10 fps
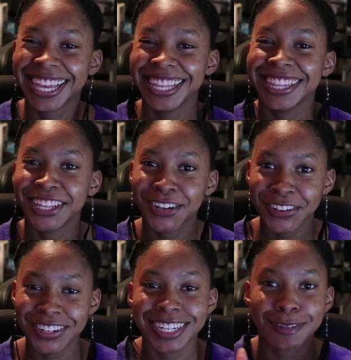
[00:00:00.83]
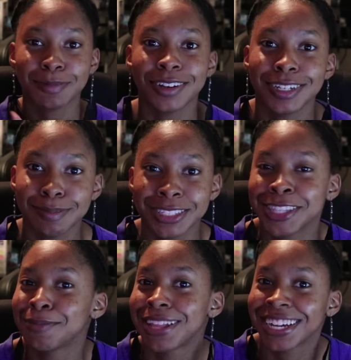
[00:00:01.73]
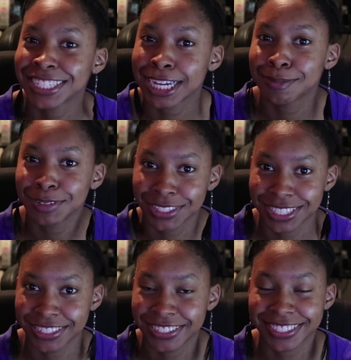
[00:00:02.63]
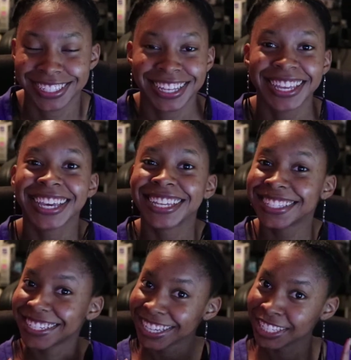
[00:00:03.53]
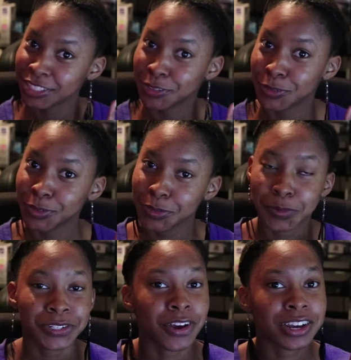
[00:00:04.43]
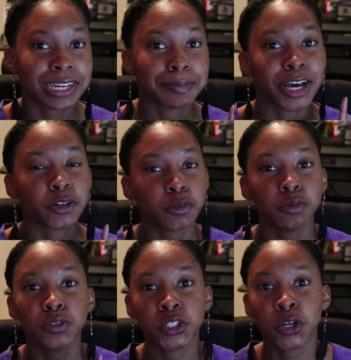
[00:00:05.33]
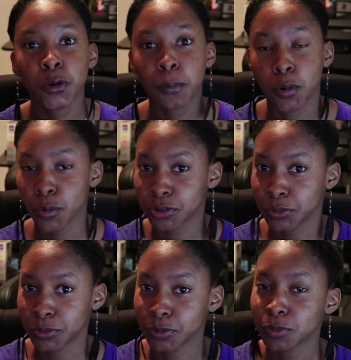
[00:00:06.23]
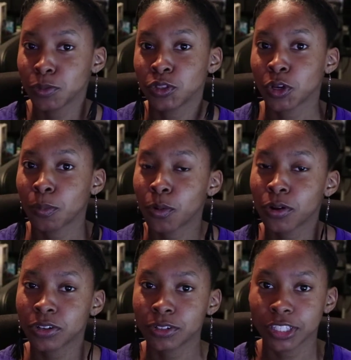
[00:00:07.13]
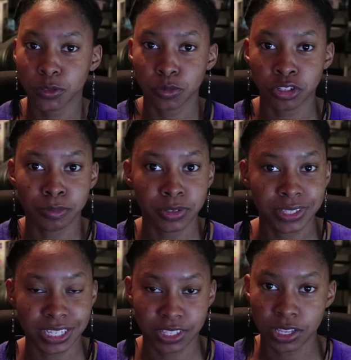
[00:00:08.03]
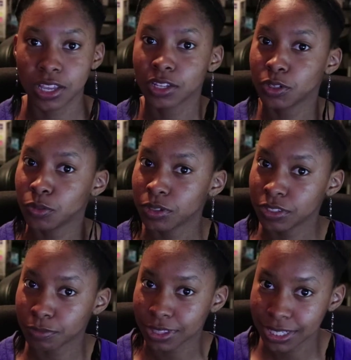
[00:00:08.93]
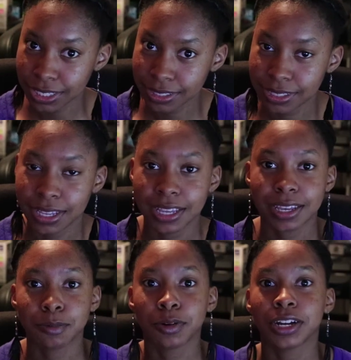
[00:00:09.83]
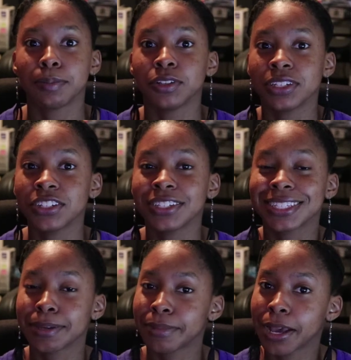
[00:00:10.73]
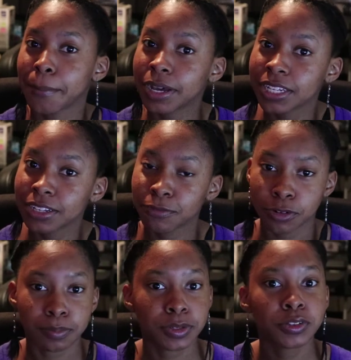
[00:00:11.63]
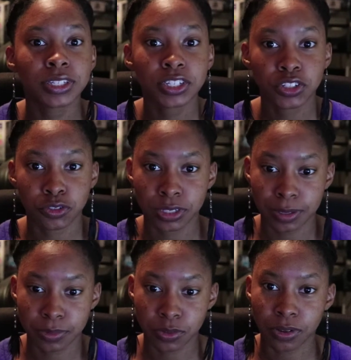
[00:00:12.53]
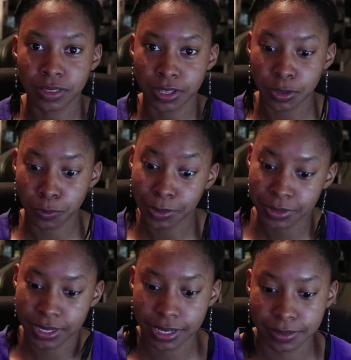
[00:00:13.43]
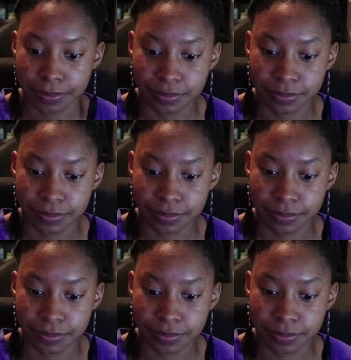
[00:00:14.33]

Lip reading: Hello and welcome to the Blockchain Musician. In today's news, we're talking about Ujo Portal. Ujo Portal is Ujo Music's newest release, where musicians can make money from music streams on their website.